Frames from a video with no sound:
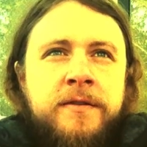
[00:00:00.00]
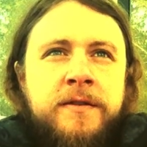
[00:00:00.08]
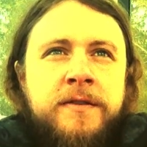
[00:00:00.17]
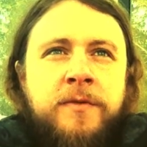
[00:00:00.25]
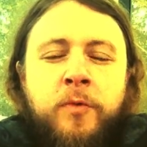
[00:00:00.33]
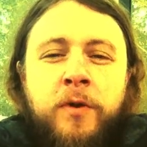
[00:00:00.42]

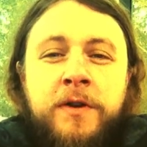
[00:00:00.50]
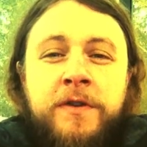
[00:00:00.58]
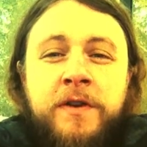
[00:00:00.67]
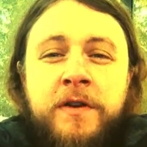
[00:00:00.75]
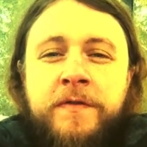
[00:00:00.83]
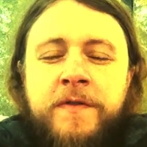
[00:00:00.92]
And the work is
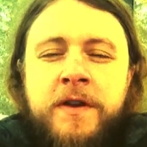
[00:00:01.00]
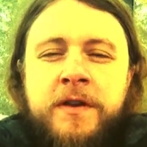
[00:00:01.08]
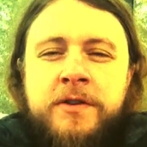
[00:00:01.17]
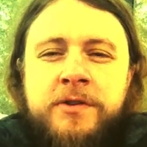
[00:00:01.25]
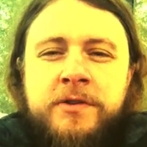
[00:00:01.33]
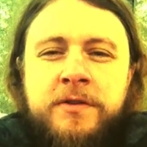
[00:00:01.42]
all
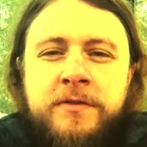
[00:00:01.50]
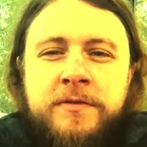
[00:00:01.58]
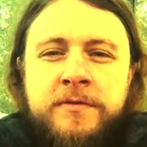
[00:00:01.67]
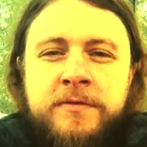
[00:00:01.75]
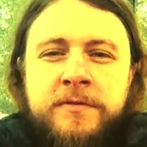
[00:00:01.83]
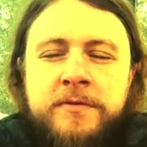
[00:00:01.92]
finished.
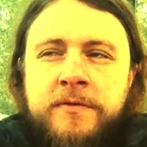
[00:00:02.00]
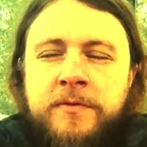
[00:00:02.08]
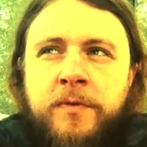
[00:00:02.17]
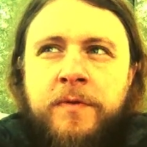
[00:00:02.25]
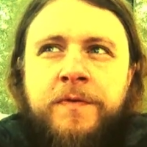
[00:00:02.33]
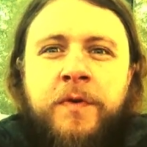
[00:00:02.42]

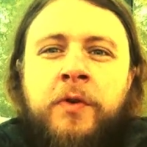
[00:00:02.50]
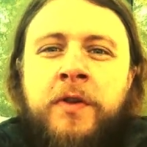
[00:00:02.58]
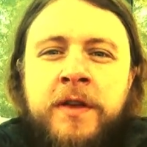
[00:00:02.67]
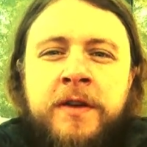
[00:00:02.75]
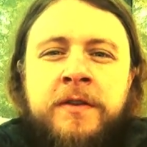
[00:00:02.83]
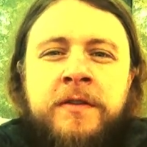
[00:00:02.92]
We're
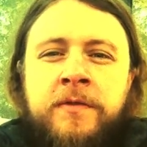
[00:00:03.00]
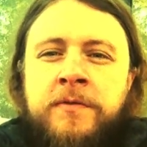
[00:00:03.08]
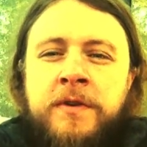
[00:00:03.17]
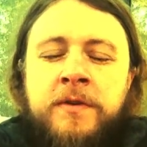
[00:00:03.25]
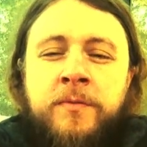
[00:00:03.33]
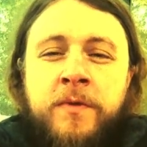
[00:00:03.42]
fully in
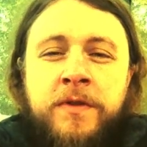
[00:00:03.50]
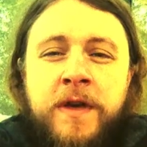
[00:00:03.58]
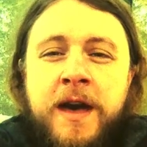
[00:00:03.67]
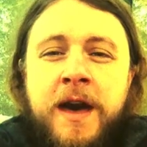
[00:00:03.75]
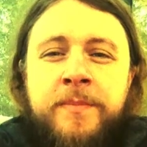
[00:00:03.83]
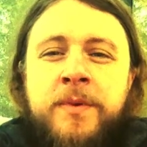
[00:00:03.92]
union with the
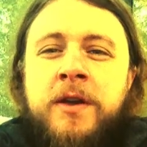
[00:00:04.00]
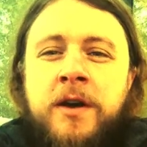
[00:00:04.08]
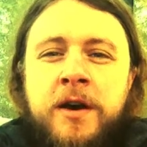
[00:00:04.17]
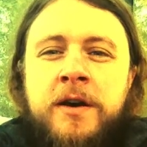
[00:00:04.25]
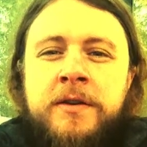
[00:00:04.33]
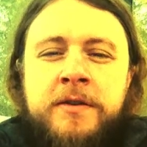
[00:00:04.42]
happy
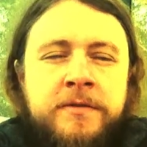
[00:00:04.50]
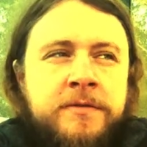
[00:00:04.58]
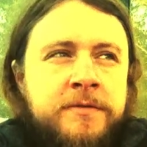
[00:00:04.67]
God.